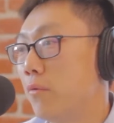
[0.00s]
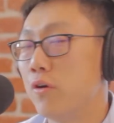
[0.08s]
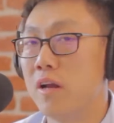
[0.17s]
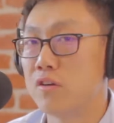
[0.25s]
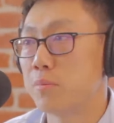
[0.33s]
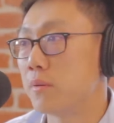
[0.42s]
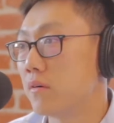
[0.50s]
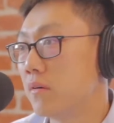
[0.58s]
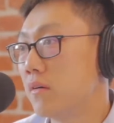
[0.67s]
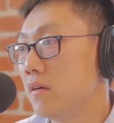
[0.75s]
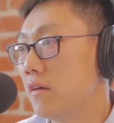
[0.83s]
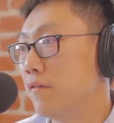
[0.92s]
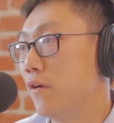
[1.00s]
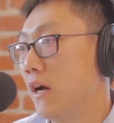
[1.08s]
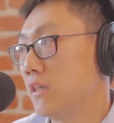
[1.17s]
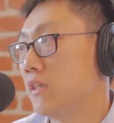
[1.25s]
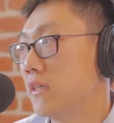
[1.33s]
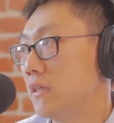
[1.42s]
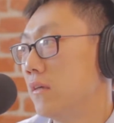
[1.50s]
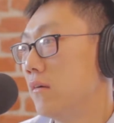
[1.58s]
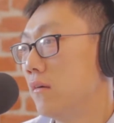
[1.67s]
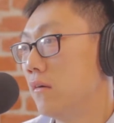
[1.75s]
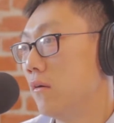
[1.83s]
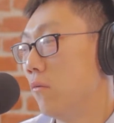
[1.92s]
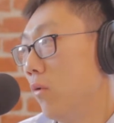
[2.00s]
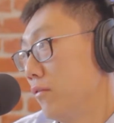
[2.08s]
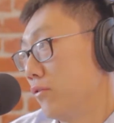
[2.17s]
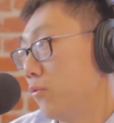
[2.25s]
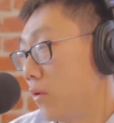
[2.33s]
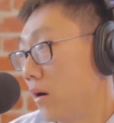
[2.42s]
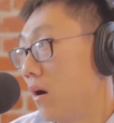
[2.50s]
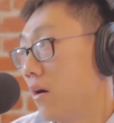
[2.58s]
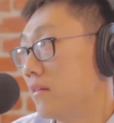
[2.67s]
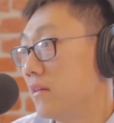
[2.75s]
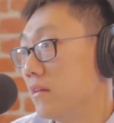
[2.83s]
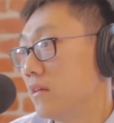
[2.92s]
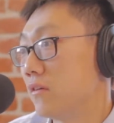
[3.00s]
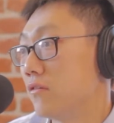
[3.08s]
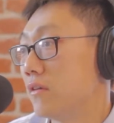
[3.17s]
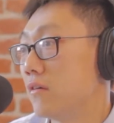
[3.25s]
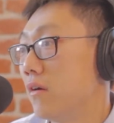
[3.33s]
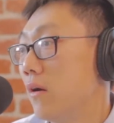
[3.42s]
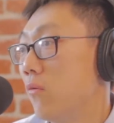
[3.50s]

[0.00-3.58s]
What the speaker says: good entrepreneur if you actually wants to work hard in the industry, right?